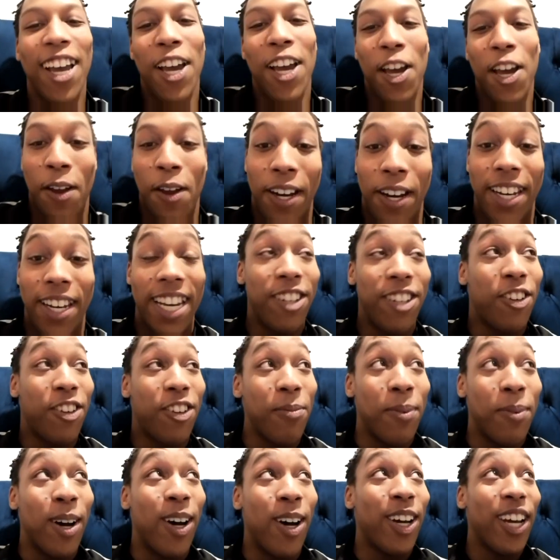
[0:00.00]

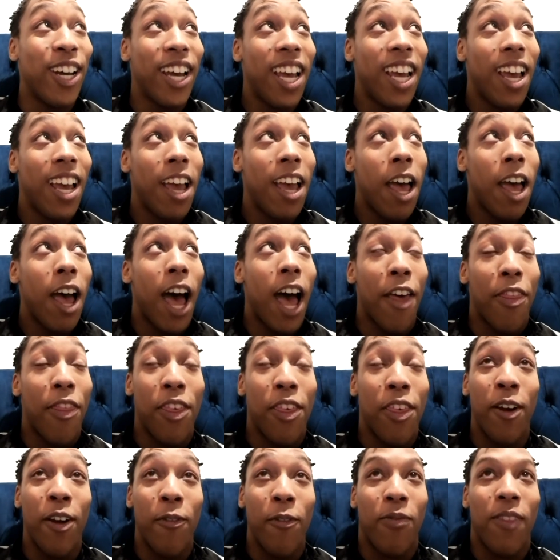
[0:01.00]
But I
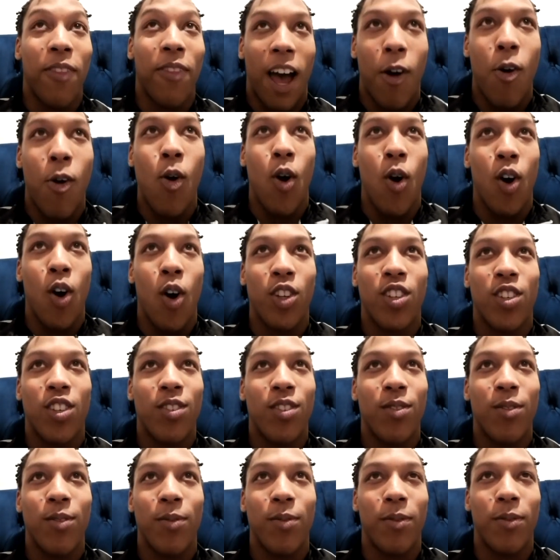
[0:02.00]
think that
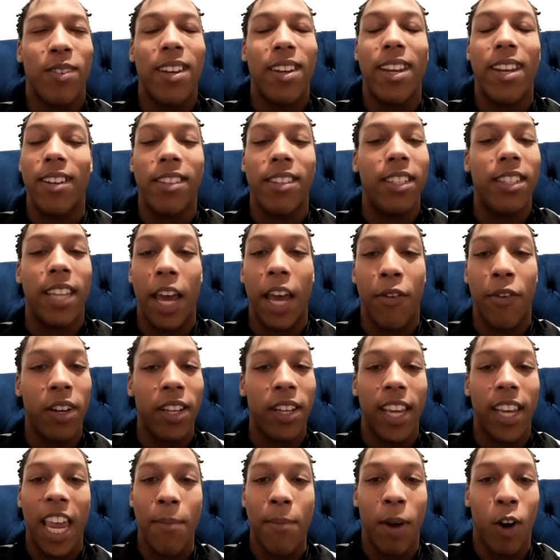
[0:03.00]
horse, he
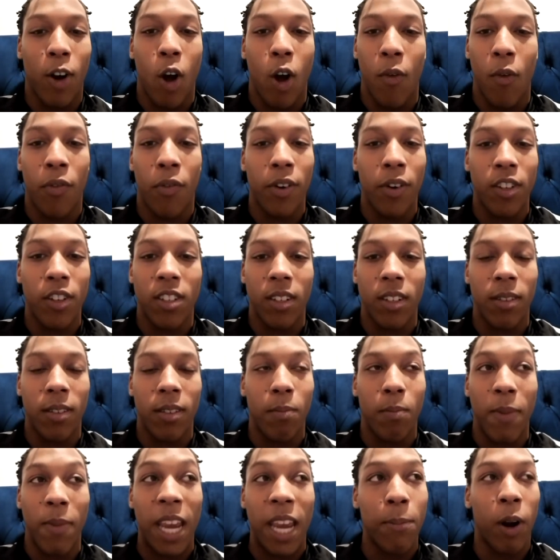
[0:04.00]
definitely gained my confidence
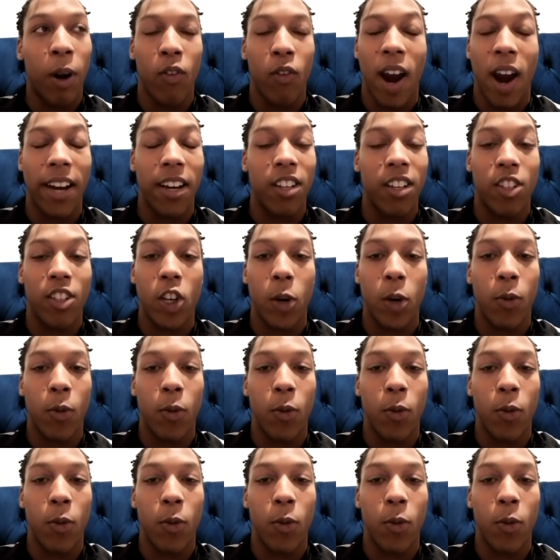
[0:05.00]
and made my riding so much